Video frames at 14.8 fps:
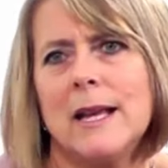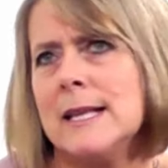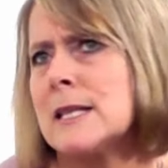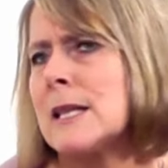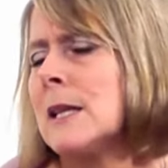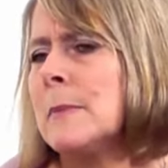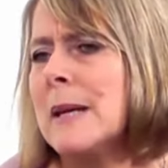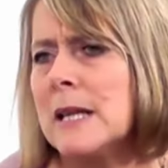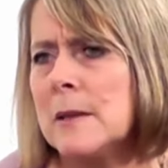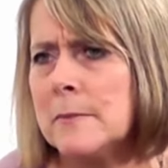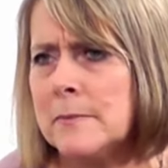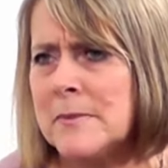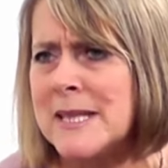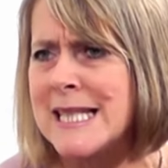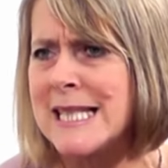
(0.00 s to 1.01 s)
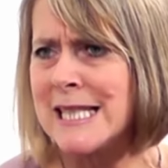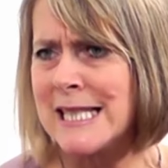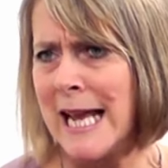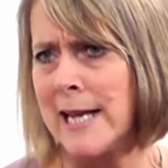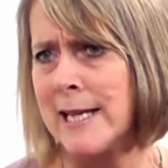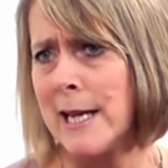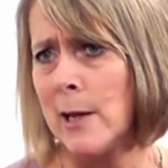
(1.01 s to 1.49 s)
it's going to make them
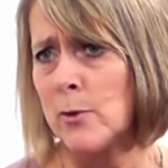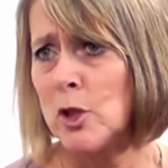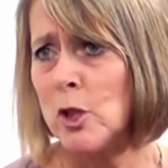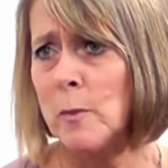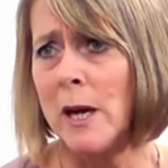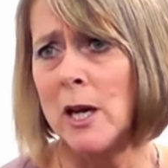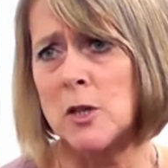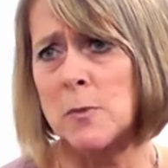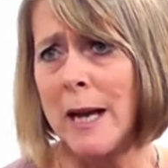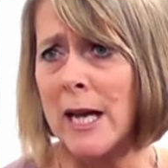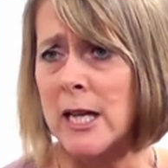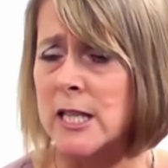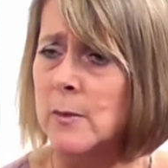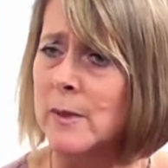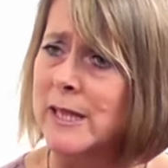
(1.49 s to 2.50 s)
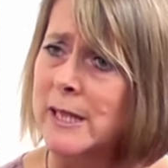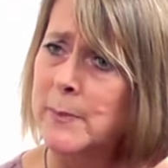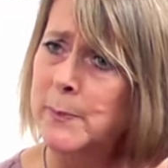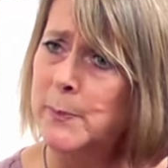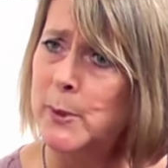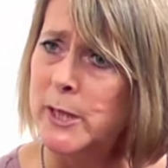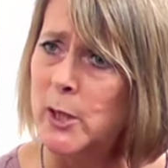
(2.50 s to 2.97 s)
stand out too much, but actually when they
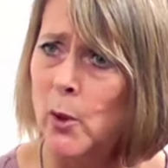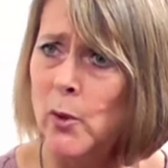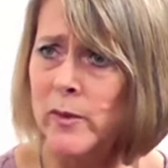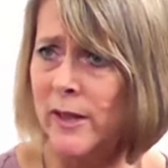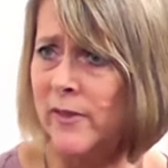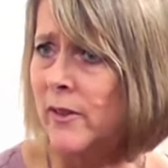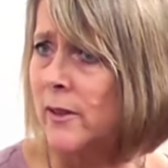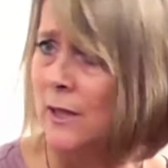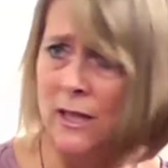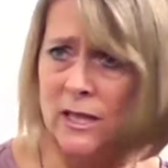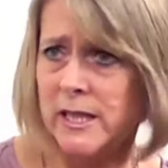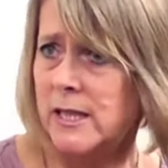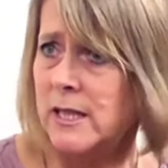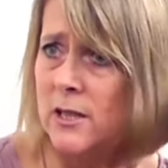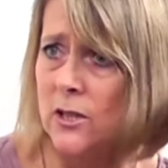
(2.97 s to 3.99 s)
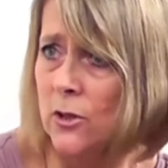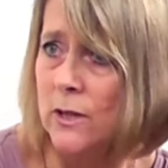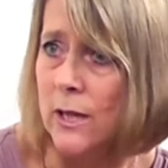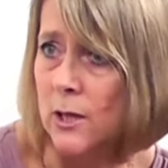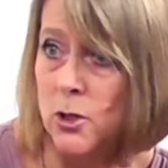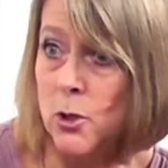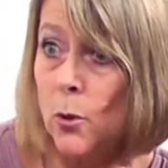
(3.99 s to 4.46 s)
put it on, they find that actually doesn't do
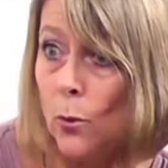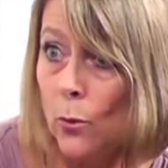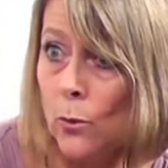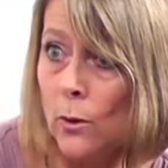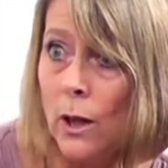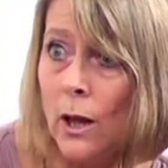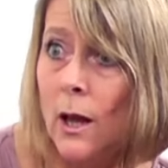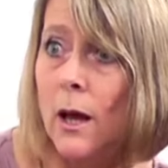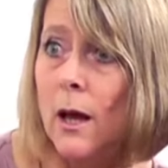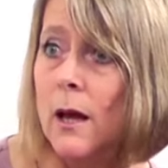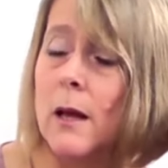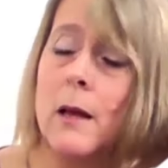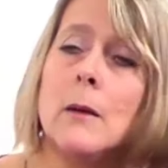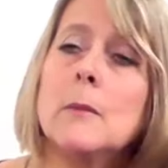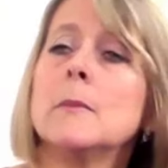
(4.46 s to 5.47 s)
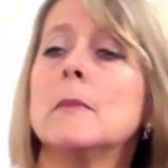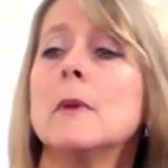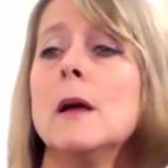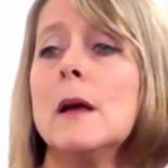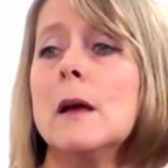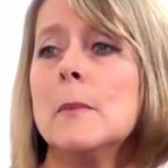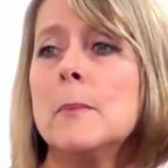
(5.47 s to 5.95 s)
that at all. Um,
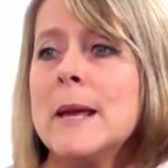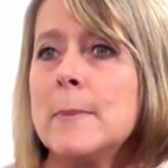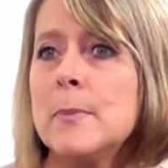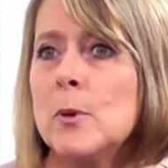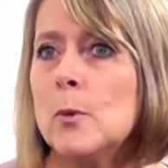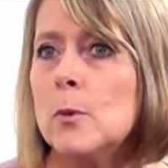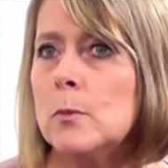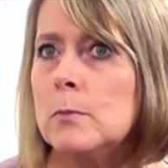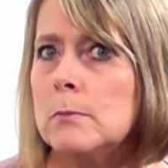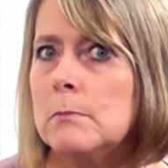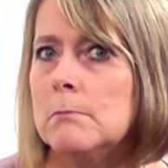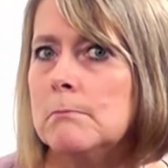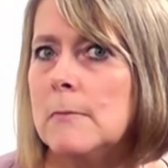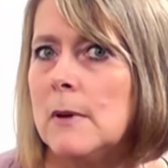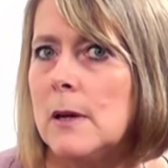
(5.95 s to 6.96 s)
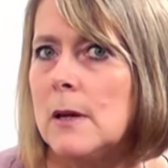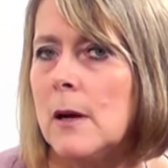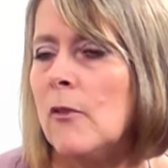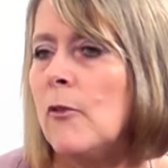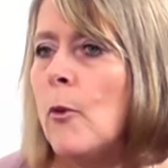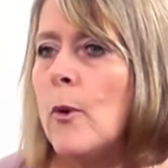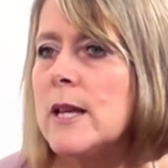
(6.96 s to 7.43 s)
people
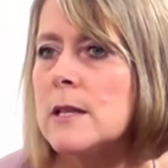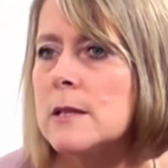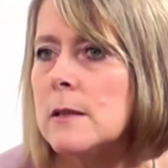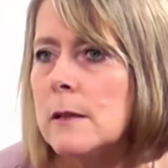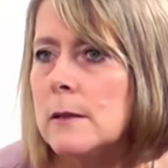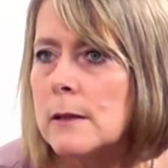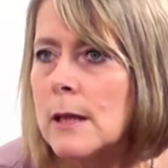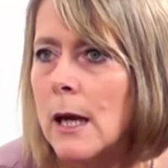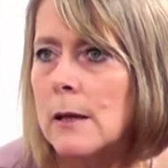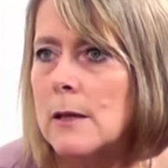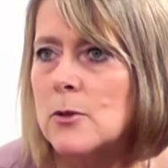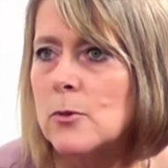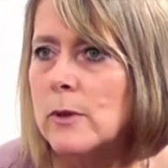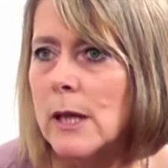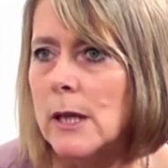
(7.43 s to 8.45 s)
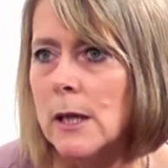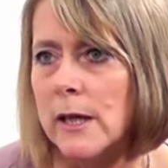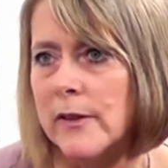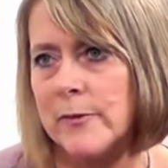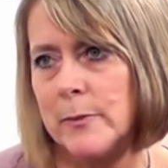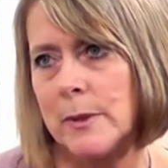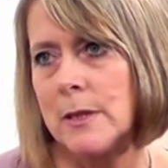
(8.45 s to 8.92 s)
avoid certain colours all their
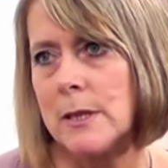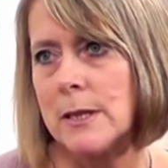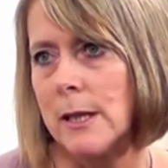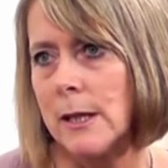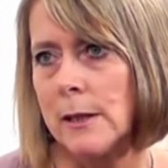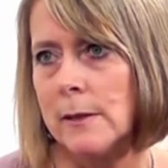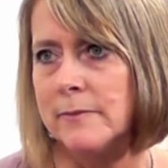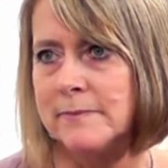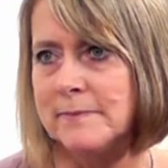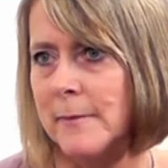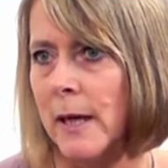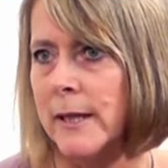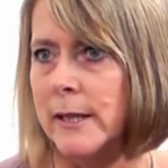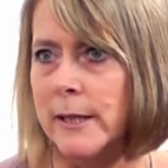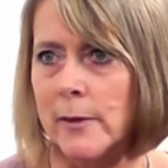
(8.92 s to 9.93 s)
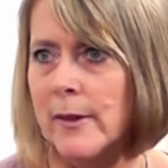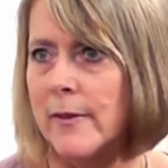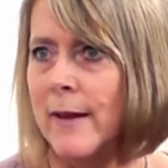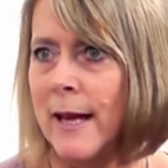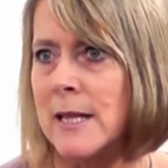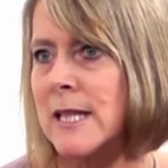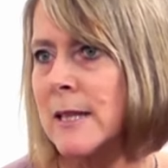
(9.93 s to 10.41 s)
life because they, I don't know, they've had